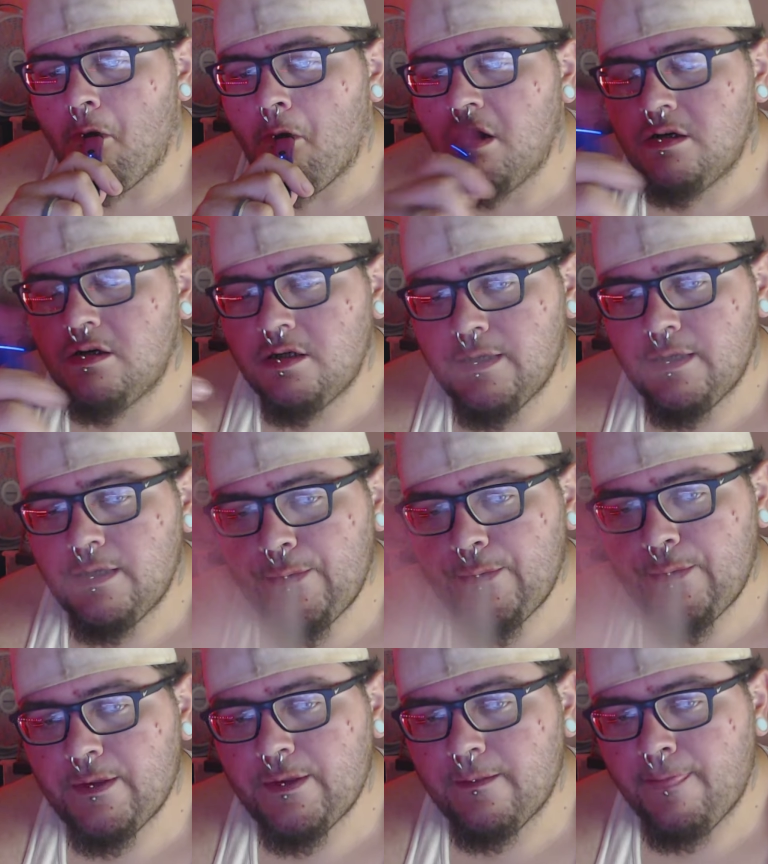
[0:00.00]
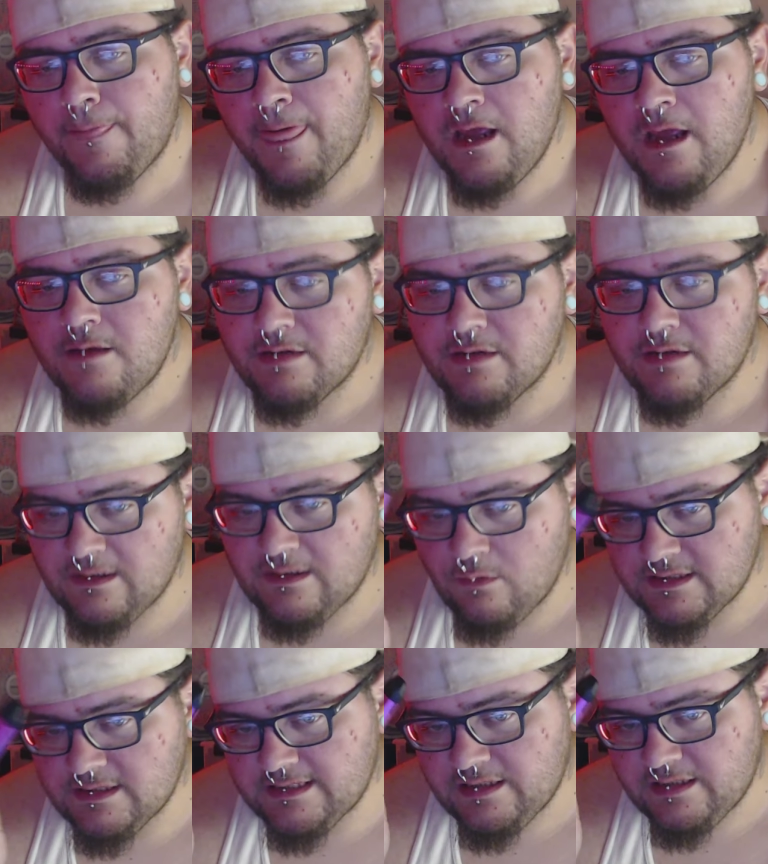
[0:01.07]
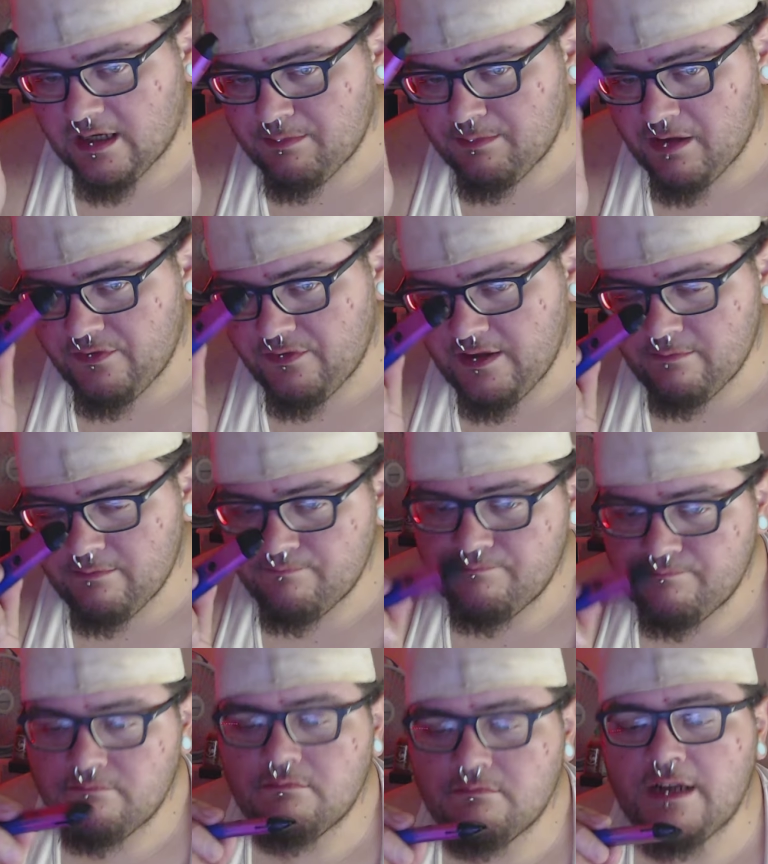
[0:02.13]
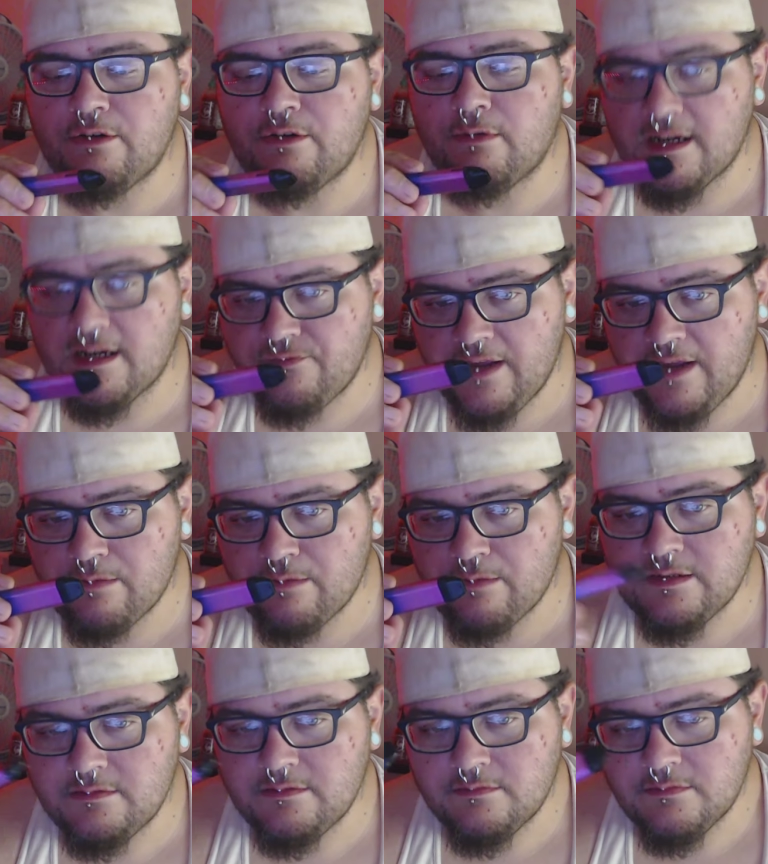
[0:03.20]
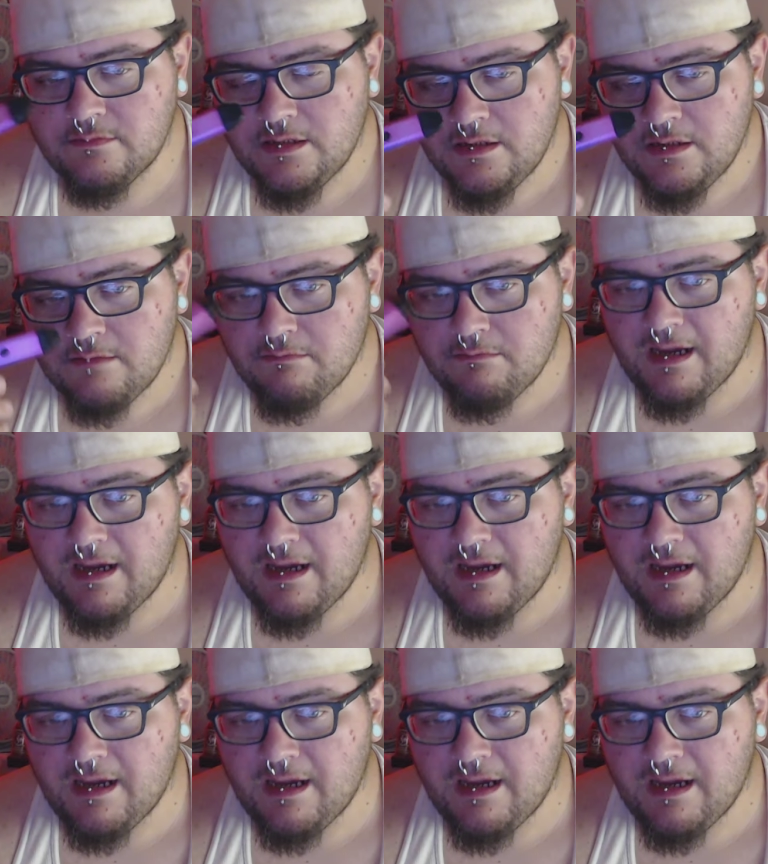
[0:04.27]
Because I wasn't talking about them. My direct family. My immediate family.